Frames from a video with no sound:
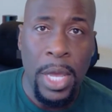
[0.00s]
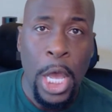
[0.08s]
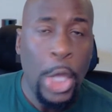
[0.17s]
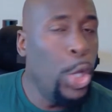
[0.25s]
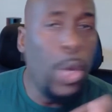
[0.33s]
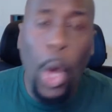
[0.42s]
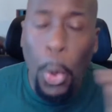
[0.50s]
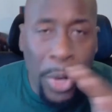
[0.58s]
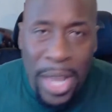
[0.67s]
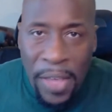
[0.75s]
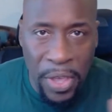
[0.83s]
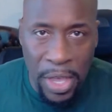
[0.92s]
You know
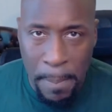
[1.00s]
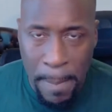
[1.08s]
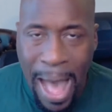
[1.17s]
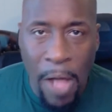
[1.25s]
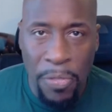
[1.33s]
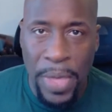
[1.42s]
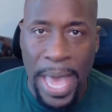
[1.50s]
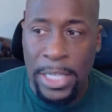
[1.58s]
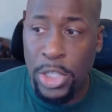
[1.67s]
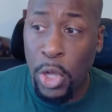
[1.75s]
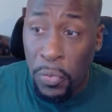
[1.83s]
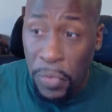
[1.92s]
nothing about that.
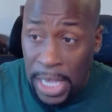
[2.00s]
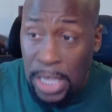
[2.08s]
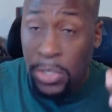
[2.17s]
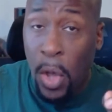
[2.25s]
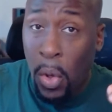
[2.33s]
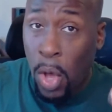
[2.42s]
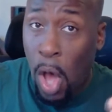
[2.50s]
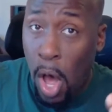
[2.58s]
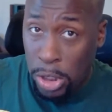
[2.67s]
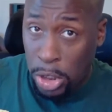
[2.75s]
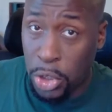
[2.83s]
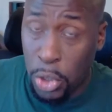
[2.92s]
So these
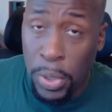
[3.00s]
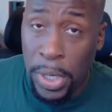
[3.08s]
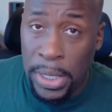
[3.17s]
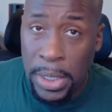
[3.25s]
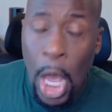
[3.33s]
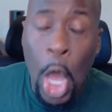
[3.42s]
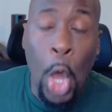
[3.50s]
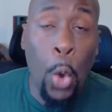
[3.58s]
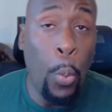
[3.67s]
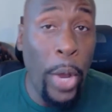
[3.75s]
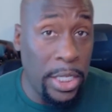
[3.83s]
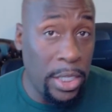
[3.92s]
so-called students,
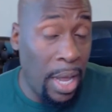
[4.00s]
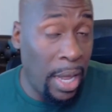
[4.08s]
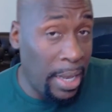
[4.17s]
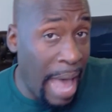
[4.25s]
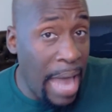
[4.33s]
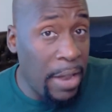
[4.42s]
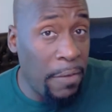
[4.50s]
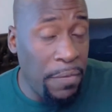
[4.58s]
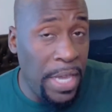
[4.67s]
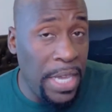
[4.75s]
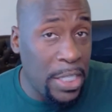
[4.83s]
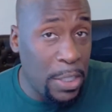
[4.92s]
which a lot of
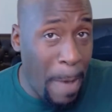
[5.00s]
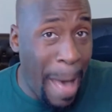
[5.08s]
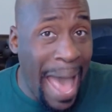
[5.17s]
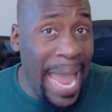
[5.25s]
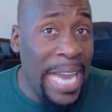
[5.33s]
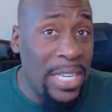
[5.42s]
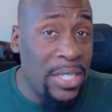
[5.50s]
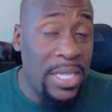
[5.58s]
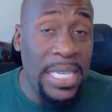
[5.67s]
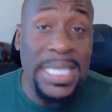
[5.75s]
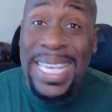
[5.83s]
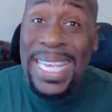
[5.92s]
these spy
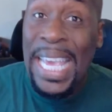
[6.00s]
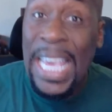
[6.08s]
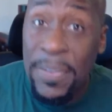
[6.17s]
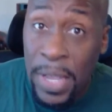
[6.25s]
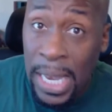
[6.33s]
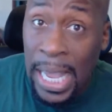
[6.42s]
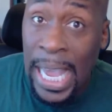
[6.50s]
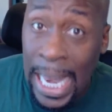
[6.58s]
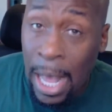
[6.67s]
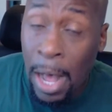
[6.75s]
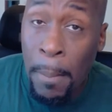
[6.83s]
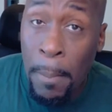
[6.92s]
agencies, even in
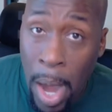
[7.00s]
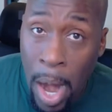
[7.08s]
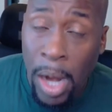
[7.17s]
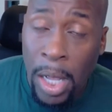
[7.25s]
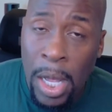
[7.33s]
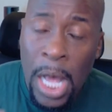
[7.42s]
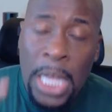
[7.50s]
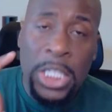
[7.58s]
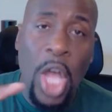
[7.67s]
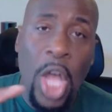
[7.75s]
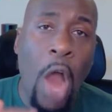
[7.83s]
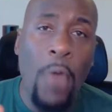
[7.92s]
America,
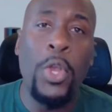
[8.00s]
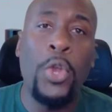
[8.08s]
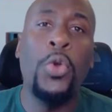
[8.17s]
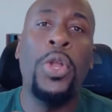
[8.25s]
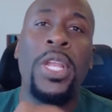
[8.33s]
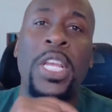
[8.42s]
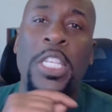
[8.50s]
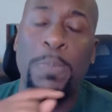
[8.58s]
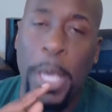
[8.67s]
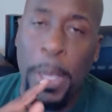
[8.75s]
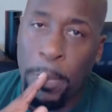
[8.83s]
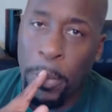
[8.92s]
start recruiting these
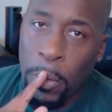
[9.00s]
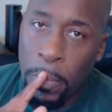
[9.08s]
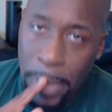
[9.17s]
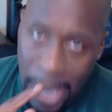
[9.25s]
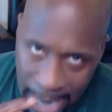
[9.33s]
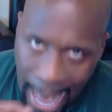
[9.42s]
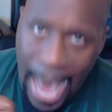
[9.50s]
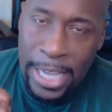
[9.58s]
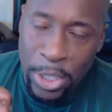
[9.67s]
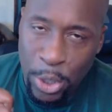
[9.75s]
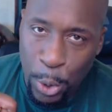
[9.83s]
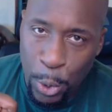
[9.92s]
people in high
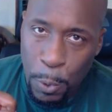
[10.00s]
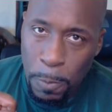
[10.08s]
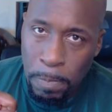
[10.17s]
school,